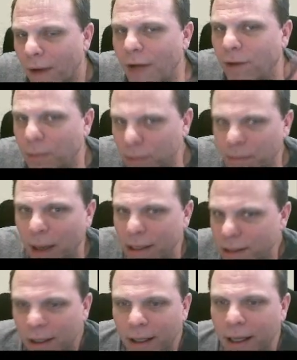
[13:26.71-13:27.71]
I'm
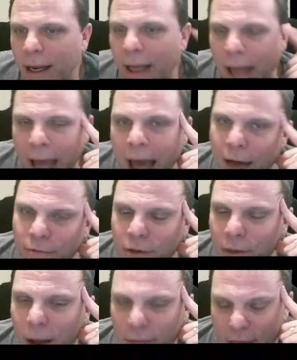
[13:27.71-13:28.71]
basically getting half
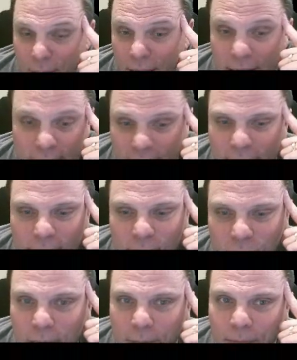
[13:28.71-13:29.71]
the amount. That makes sense.
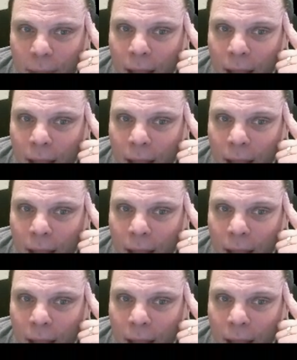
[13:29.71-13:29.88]
Sweet.